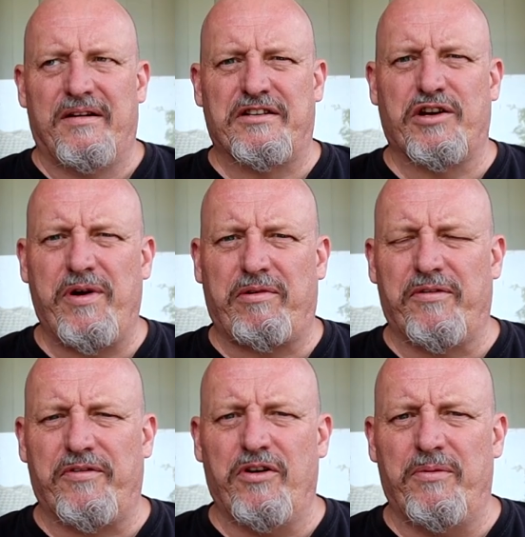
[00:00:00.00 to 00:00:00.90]
It's a quick
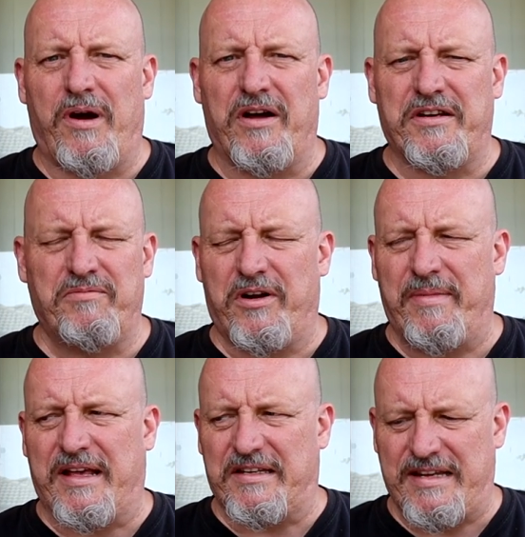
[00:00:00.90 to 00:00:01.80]
review, but I didn't want to
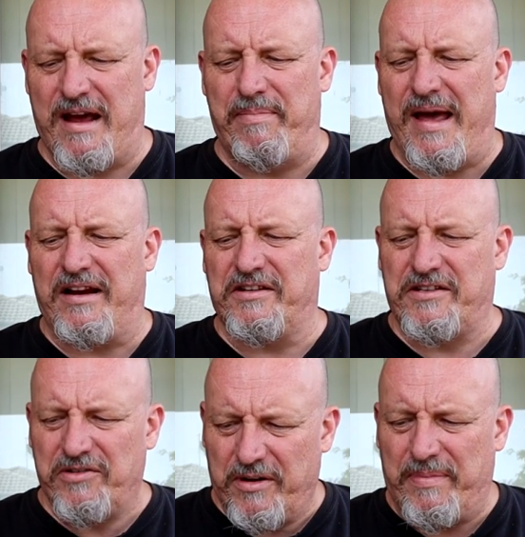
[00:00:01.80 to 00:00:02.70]
make it sound bad because
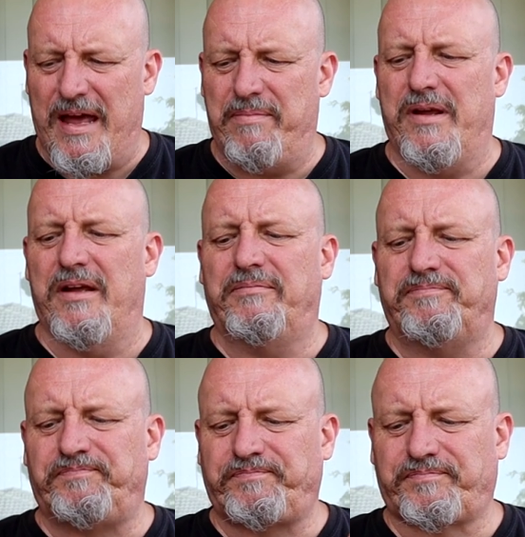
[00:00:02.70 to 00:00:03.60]
it's not a bad beer.
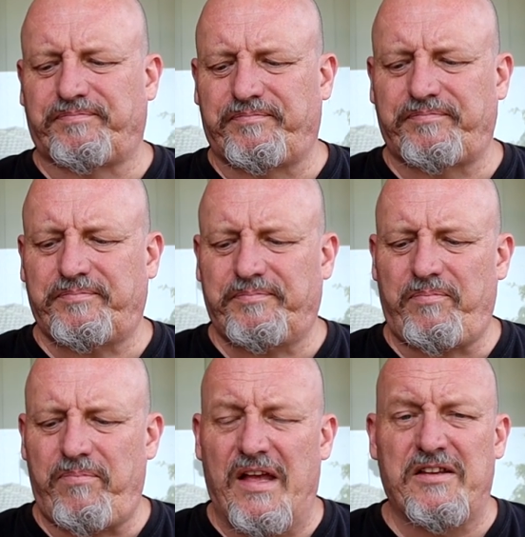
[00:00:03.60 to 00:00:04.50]

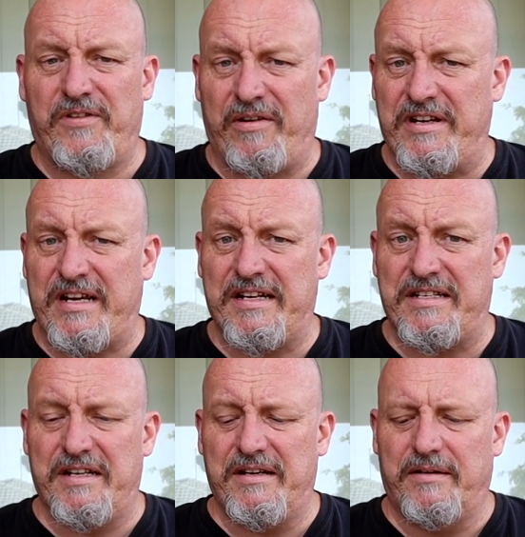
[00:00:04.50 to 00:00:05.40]
It's very
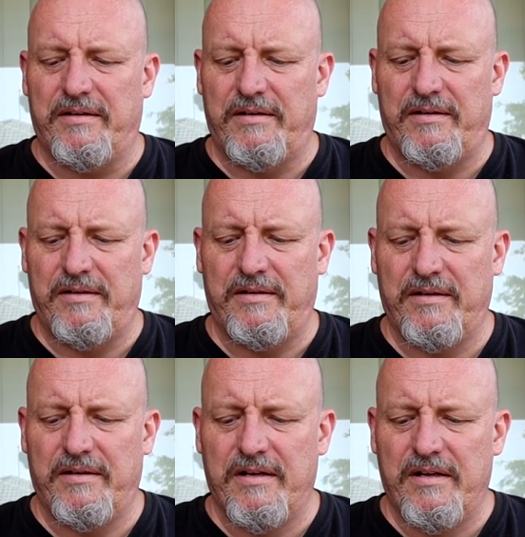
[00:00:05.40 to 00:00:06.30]
tasty.
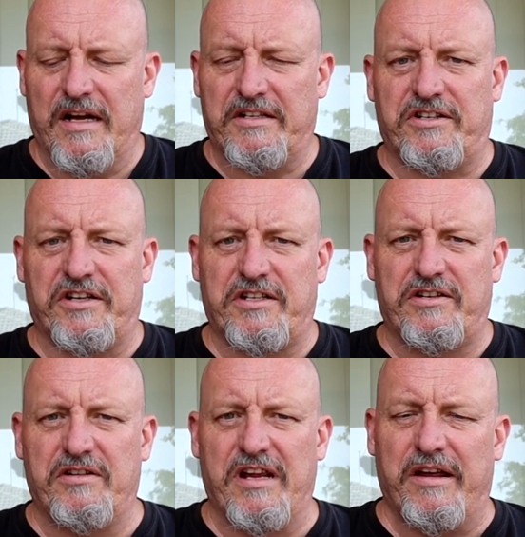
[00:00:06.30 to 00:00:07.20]
It's just,
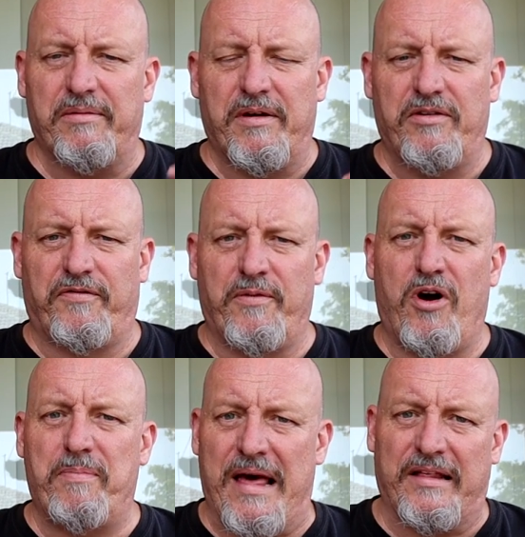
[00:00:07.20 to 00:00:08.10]
you know, not for
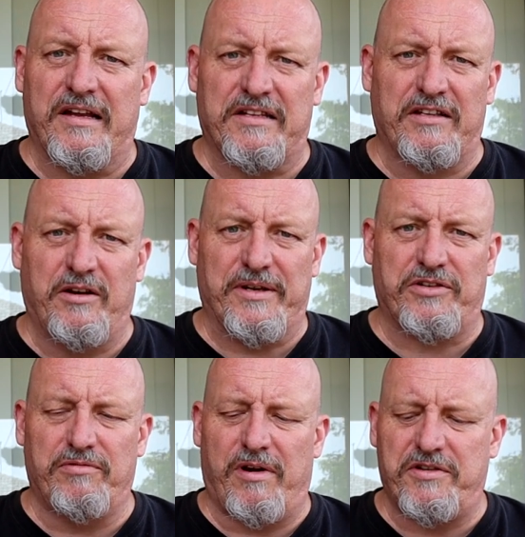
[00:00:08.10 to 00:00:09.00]
my palate. It's a little bit
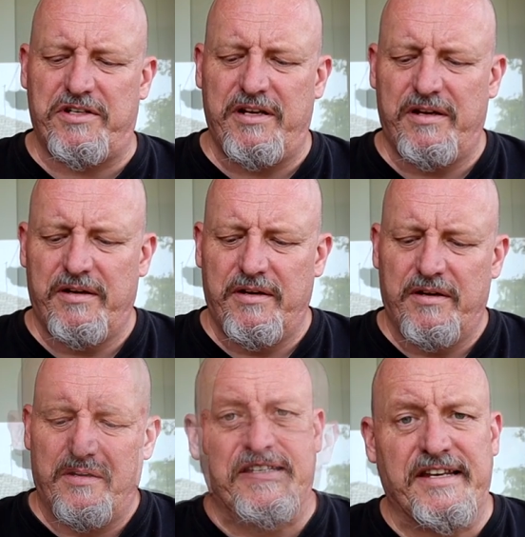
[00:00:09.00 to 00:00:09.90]
too roasty.
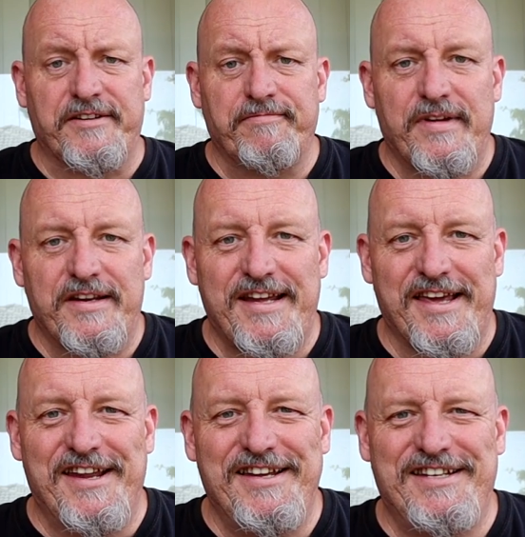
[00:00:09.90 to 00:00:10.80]
That's it.
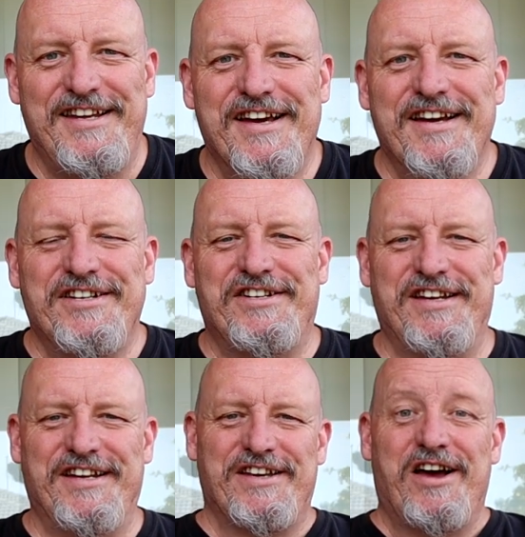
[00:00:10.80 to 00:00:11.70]
Take it easy.
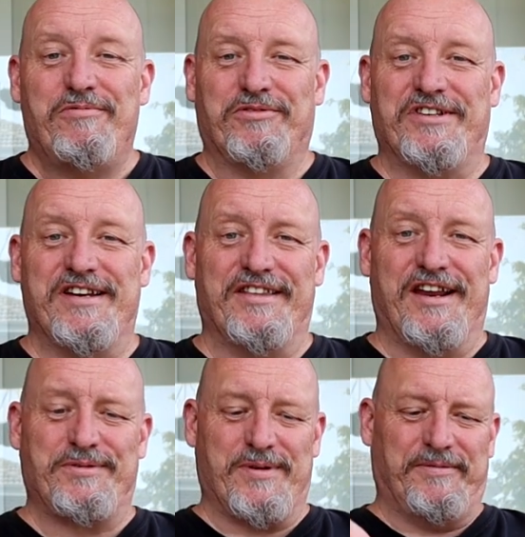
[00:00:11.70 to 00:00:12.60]
Cheers. We'll see you in the
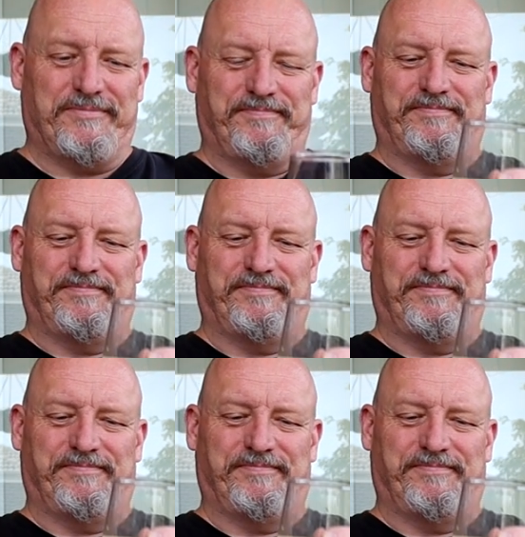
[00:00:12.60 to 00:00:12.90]
next one.